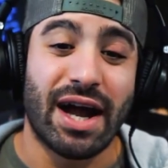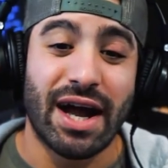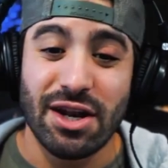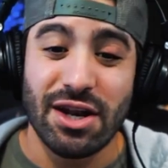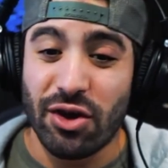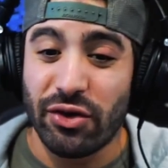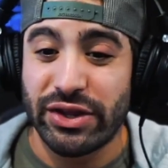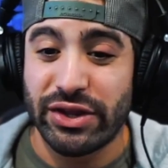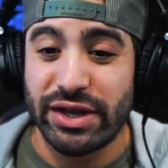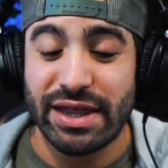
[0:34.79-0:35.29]
I
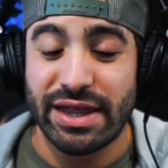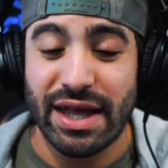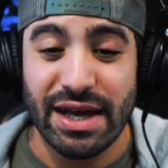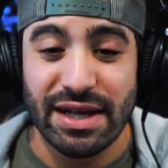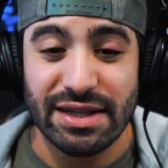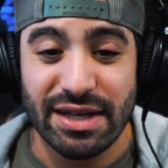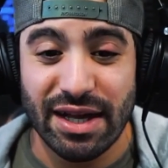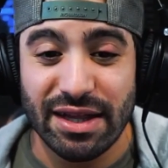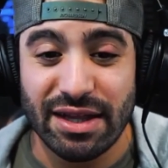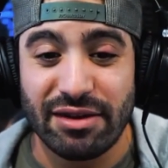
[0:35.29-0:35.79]
know that they
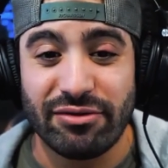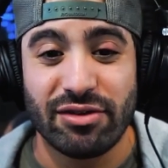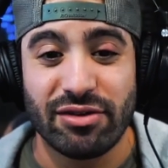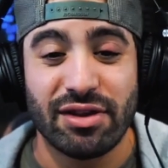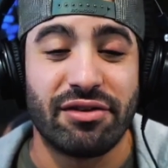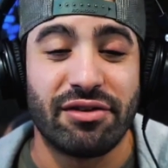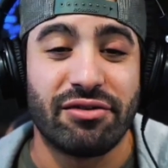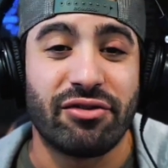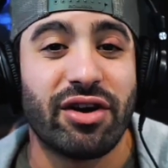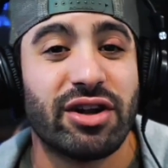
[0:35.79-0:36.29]
intended for
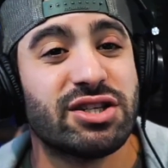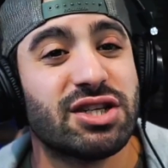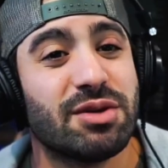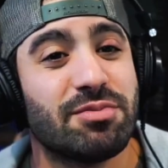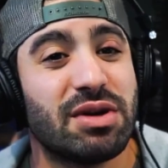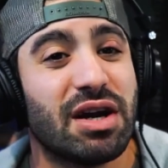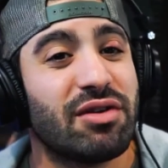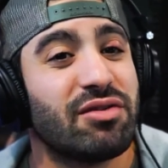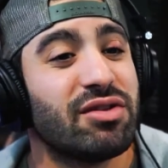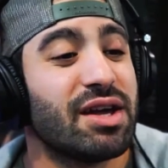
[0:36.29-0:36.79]
their friendship
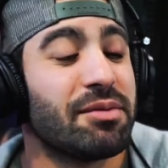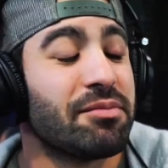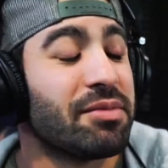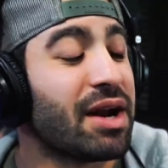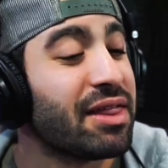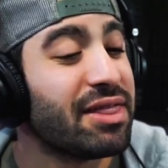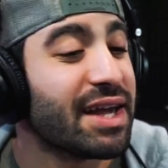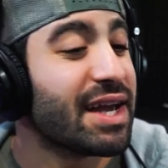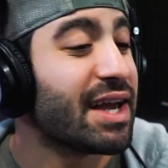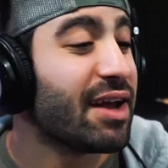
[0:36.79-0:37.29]
and everything, but
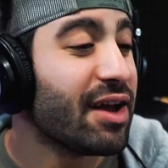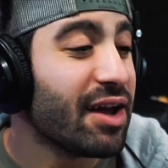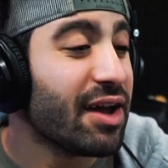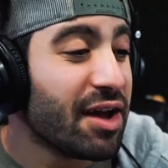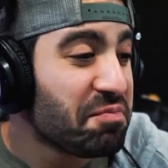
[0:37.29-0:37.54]
I think